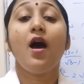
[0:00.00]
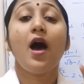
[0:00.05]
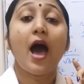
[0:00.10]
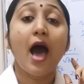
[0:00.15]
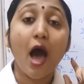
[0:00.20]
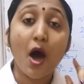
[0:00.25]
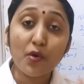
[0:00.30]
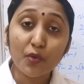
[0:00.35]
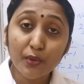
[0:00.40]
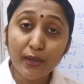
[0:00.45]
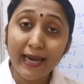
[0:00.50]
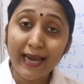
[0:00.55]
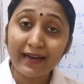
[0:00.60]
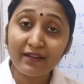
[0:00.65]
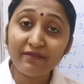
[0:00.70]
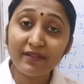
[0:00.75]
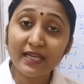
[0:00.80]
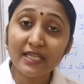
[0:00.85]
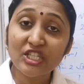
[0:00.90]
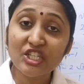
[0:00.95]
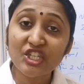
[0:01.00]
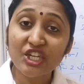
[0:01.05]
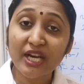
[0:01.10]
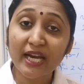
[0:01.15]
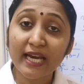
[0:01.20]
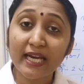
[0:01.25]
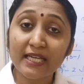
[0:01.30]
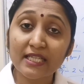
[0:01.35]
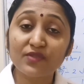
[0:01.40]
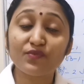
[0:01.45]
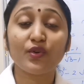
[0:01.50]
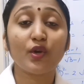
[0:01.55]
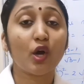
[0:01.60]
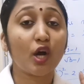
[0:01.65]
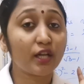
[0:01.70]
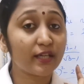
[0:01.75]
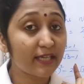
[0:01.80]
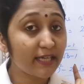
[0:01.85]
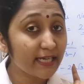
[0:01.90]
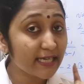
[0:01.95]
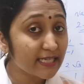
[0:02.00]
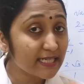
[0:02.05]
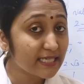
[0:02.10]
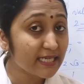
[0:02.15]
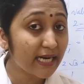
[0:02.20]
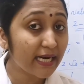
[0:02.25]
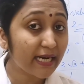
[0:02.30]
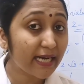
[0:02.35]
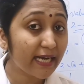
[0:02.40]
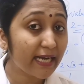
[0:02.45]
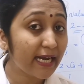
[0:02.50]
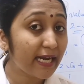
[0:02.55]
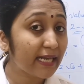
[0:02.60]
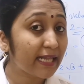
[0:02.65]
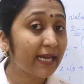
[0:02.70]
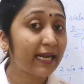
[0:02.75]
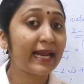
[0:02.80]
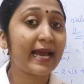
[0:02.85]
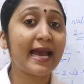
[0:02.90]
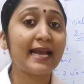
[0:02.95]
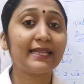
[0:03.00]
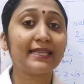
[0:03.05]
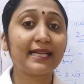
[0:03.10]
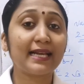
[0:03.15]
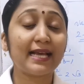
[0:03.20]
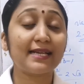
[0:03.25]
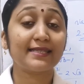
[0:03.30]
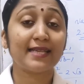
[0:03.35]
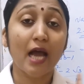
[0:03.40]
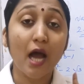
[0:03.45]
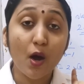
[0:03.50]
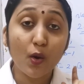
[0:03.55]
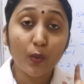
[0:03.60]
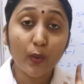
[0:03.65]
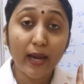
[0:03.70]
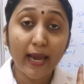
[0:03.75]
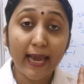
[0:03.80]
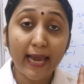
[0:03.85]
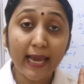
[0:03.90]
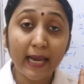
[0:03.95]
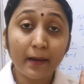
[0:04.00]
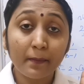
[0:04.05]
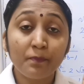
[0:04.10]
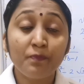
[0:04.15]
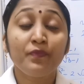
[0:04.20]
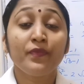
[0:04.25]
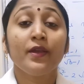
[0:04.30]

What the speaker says: How can we change? We already studied in the 9th class. How can?